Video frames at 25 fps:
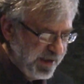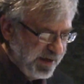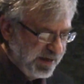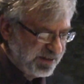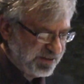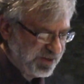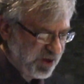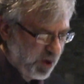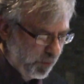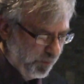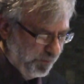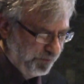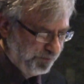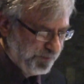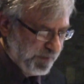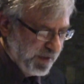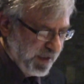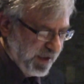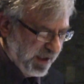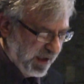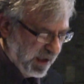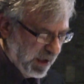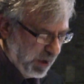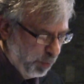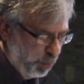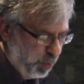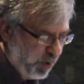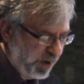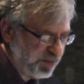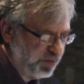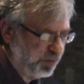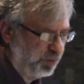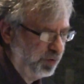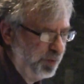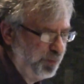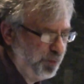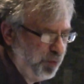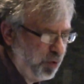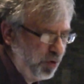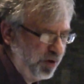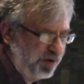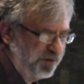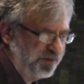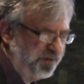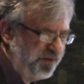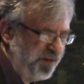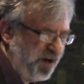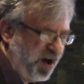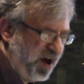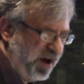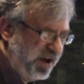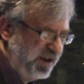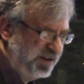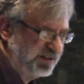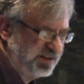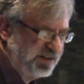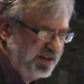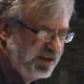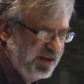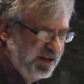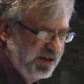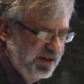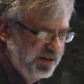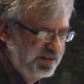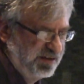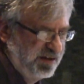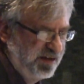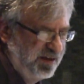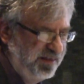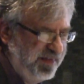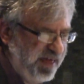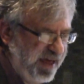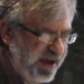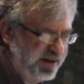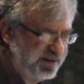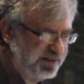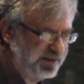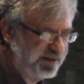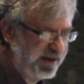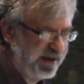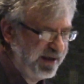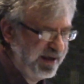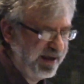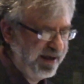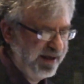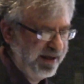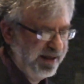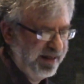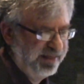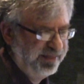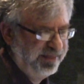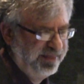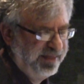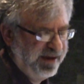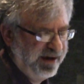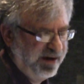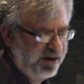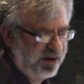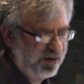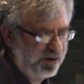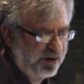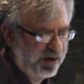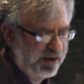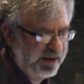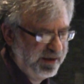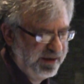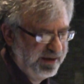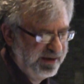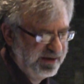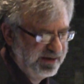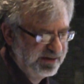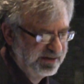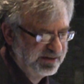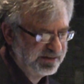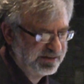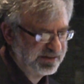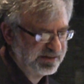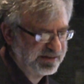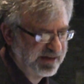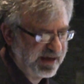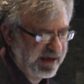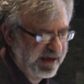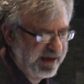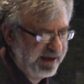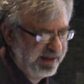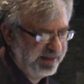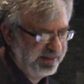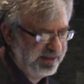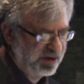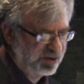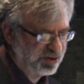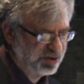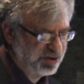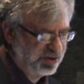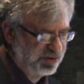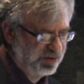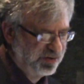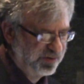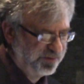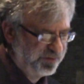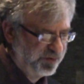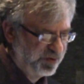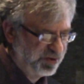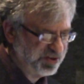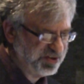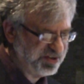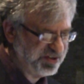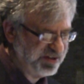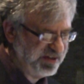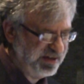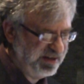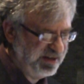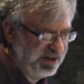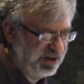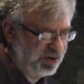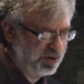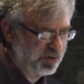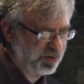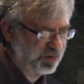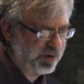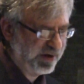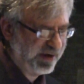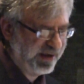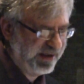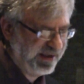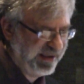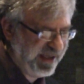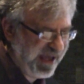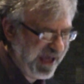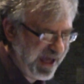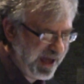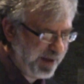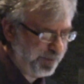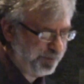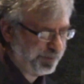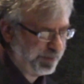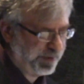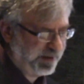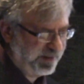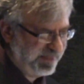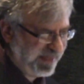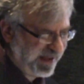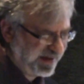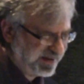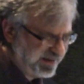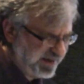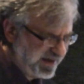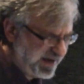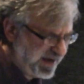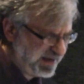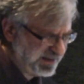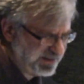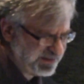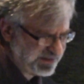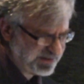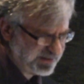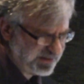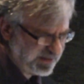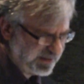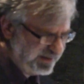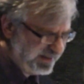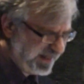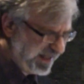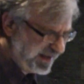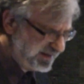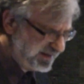So what the report finds is that there's a diversity gap that cuts